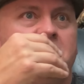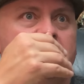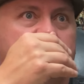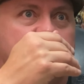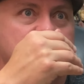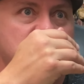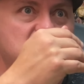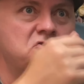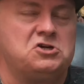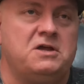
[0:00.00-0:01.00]
his
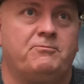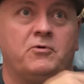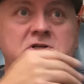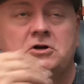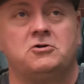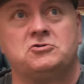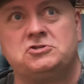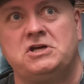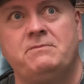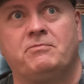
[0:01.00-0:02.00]
sheep, which aren't
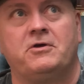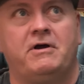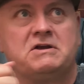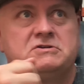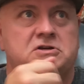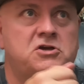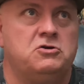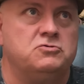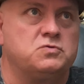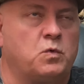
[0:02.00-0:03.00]
sheep, they're actually
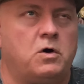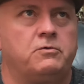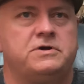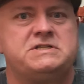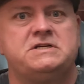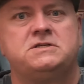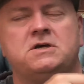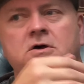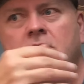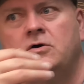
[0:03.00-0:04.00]
huge
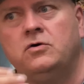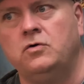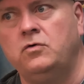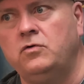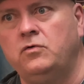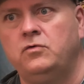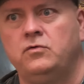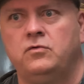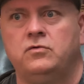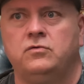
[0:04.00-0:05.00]
walruses,
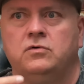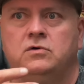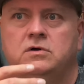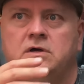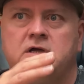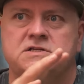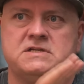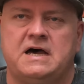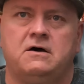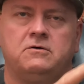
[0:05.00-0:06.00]
who is
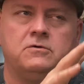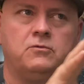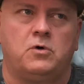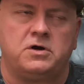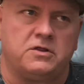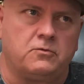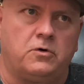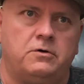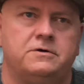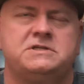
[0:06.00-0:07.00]
now one of the
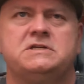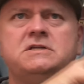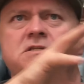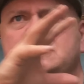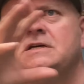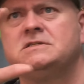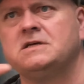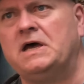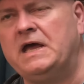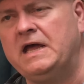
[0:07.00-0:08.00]
walruses is
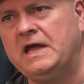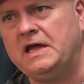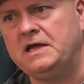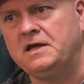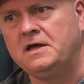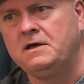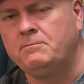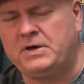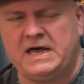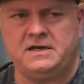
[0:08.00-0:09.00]
a
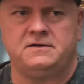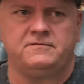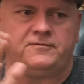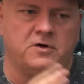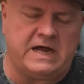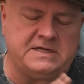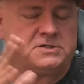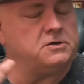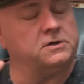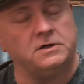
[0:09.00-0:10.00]
pet for
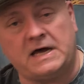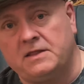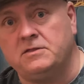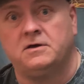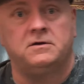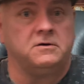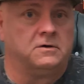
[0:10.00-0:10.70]
Hazel and on the